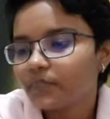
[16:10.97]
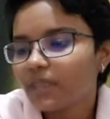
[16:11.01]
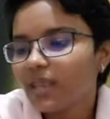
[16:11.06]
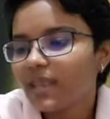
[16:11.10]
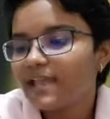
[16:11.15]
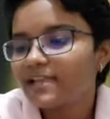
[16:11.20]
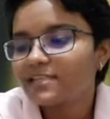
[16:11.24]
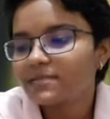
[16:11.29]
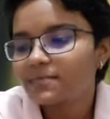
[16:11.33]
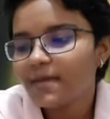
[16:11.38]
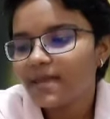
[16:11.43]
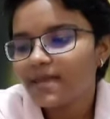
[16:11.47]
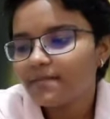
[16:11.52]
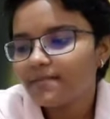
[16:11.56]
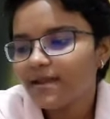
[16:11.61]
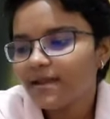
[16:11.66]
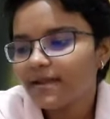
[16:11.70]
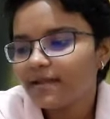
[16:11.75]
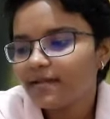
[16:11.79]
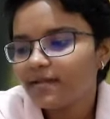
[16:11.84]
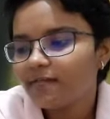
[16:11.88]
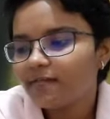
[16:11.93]

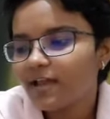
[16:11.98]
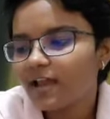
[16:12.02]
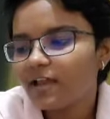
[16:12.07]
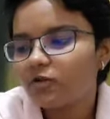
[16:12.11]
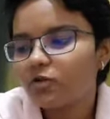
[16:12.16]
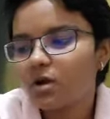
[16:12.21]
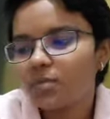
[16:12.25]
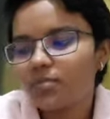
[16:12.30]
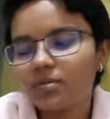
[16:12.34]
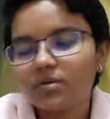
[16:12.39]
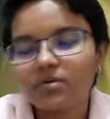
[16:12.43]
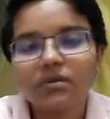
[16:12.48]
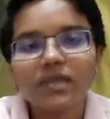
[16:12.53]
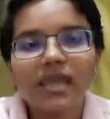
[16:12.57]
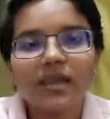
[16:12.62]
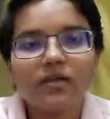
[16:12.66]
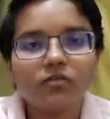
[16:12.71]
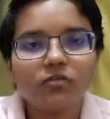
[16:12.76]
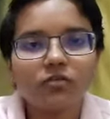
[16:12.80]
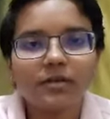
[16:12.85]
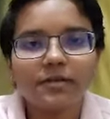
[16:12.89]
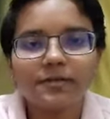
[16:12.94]
experimental value upon
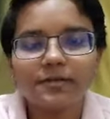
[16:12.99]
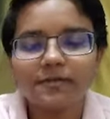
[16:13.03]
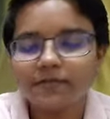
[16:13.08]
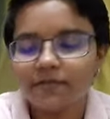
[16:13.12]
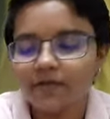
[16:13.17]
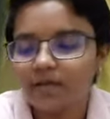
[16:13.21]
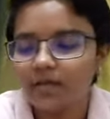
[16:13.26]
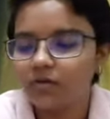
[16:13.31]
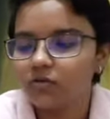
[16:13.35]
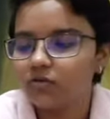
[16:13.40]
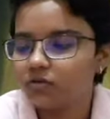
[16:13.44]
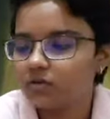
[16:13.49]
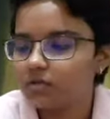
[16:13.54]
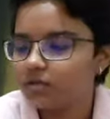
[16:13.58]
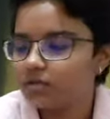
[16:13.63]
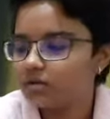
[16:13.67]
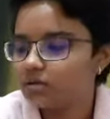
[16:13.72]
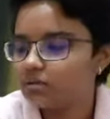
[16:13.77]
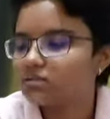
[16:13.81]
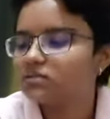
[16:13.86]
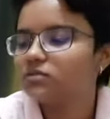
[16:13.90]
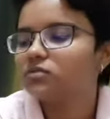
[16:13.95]
calculated value, you
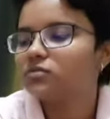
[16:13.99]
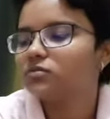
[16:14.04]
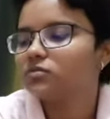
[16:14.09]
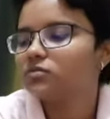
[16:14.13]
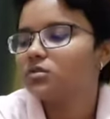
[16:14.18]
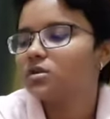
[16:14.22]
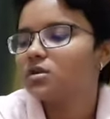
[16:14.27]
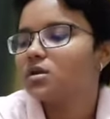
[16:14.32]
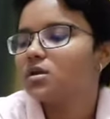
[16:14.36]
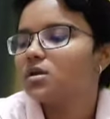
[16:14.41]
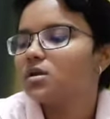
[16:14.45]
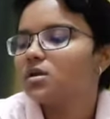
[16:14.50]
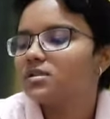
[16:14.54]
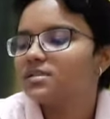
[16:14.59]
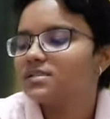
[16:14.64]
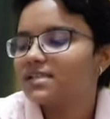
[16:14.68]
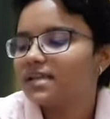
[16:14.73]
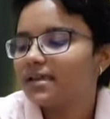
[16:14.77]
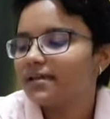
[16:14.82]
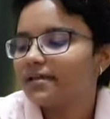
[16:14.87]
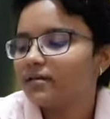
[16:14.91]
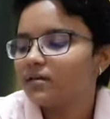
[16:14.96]
can also
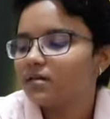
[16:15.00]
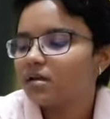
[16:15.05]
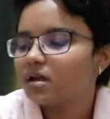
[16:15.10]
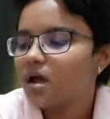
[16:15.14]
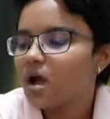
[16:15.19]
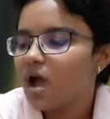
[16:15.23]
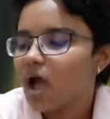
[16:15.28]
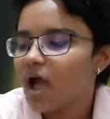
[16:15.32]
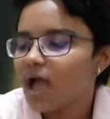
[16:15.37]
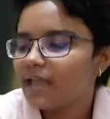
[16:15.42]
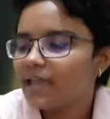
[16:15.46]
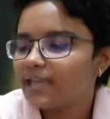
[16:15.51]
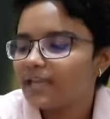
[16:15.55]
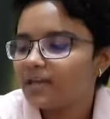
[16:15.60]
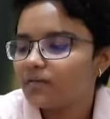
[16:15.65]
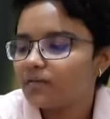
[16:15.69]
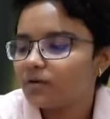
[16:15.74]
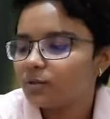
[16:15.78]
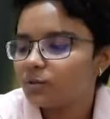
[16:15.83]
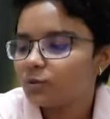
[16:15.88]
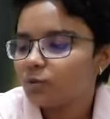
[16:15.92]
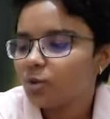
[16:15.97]
say I
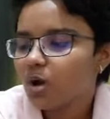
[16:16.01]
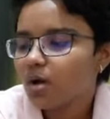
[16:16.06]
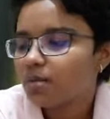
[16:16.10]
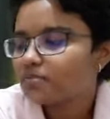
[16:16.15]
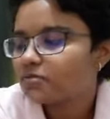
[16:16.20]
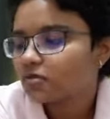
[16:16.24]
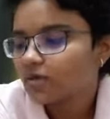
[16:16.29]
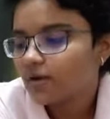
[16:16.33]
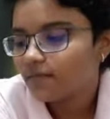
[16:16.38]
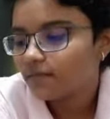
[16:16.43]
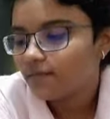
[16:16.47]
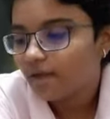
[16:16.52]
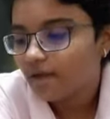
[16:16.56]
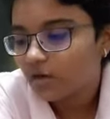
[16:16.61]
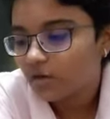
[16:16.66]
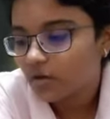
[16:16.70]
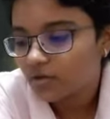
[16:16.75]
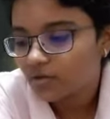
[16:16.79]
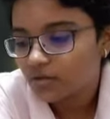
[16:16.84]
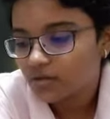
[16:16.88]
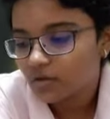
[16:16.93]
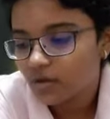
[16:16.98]
equal to observed value
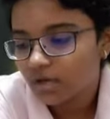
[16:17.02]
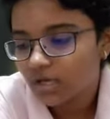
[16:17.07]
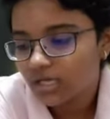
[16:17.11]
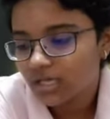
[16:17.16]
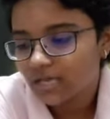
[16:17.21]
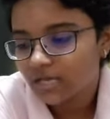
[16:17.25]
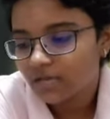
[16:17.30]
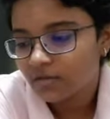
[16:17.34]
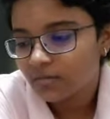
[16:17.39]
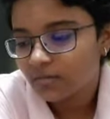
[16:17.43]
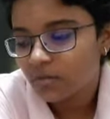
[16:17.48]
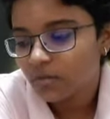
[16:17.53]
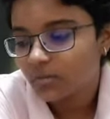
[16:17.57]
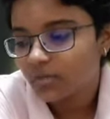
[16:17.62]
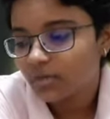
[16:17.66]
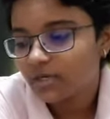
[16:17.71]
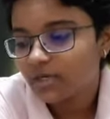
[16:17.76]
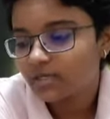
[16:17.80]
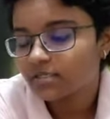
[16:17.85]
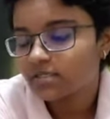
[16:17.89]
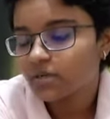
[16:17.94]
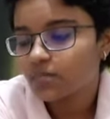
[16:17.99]
of the colligative
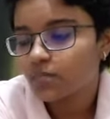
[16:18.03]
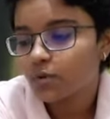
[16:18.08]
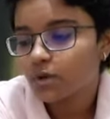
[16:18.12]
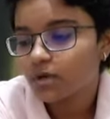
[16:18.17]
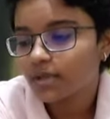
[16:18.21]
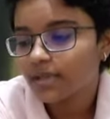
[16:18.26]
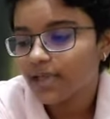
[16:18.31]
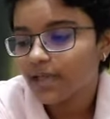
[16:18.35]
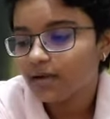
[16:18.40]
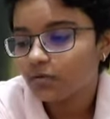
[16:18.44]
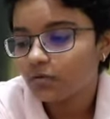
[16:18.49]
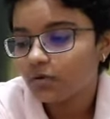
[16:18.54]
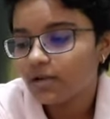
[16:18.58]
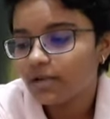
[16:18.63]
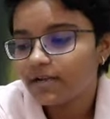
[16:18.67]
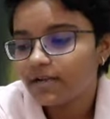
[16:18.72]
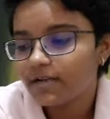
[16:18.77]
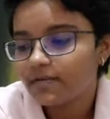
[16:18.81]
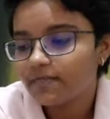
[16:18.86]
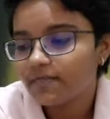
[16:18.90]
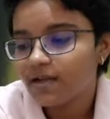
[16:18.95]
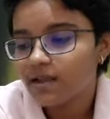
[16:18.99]
properties upon
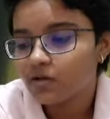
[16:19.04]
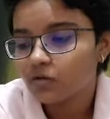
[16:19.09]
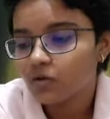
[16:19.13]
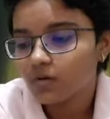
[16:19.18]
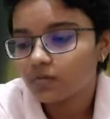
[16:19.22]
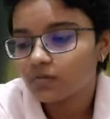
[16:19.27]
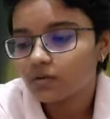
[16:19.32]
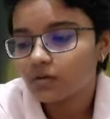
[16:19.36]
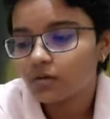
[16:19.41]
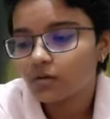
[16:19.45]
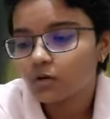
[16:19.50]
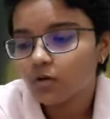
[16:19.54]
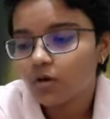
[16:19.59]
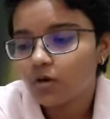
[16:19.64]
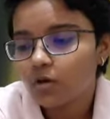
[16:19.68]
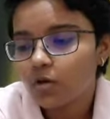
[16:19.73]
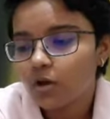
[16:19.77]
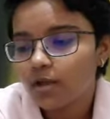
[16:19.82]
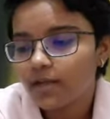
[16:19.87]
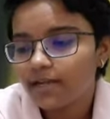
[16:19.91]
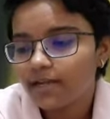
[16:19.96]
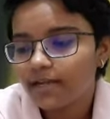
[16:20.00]
calculated value of the
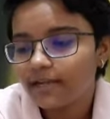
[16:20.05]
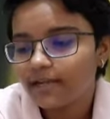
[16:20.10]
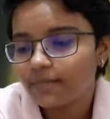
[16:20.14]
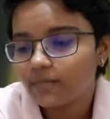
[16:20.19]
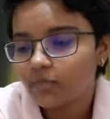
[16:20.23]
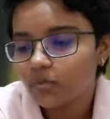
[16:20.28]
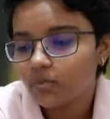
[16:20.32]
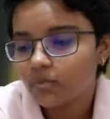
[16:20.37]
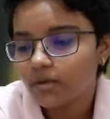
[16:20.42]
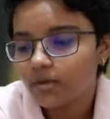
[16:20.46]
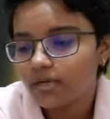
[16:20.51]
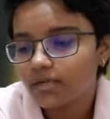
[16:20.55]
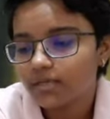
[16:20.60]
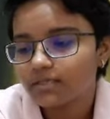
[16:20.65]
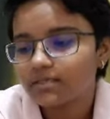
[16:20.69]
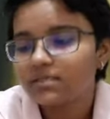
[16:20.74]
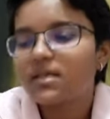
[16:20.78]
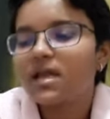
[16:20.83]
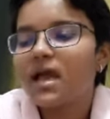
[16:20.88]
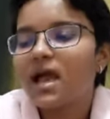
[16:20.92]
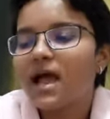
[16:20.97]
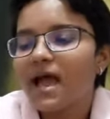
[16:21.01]
colligative properties.
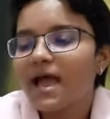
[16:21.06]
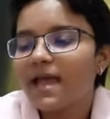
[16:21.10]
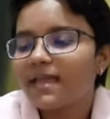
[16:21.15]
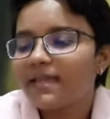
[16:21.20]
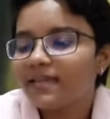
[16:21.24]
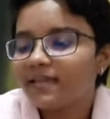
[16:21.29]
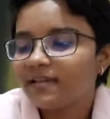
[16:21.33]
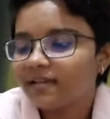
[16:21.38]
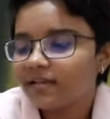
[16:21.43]
I